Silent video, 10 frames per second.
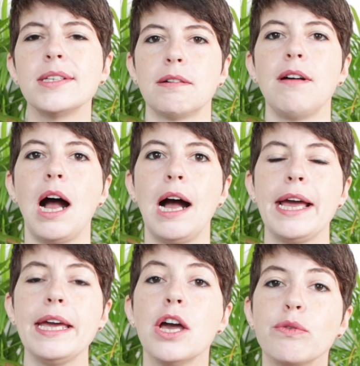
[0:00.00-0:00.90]
so
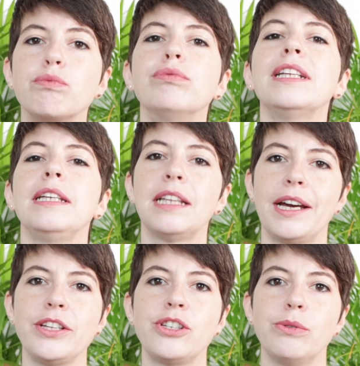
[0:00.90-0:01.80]
I really
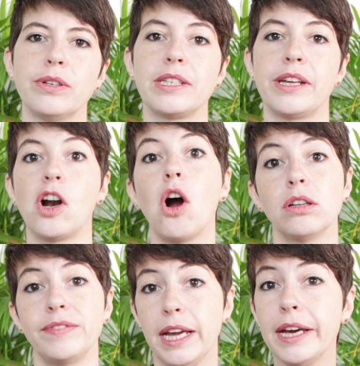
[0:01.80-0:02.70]
like to consider
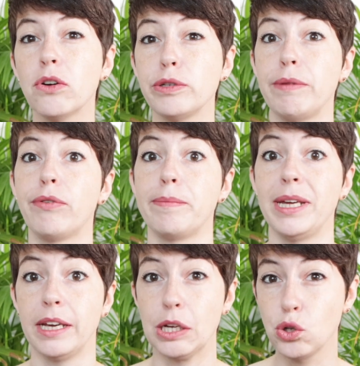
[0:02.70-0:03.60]
all of the angles before
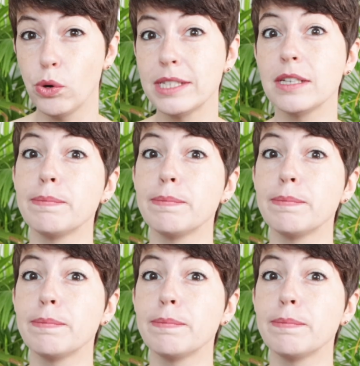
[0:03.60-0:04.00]
making a choice,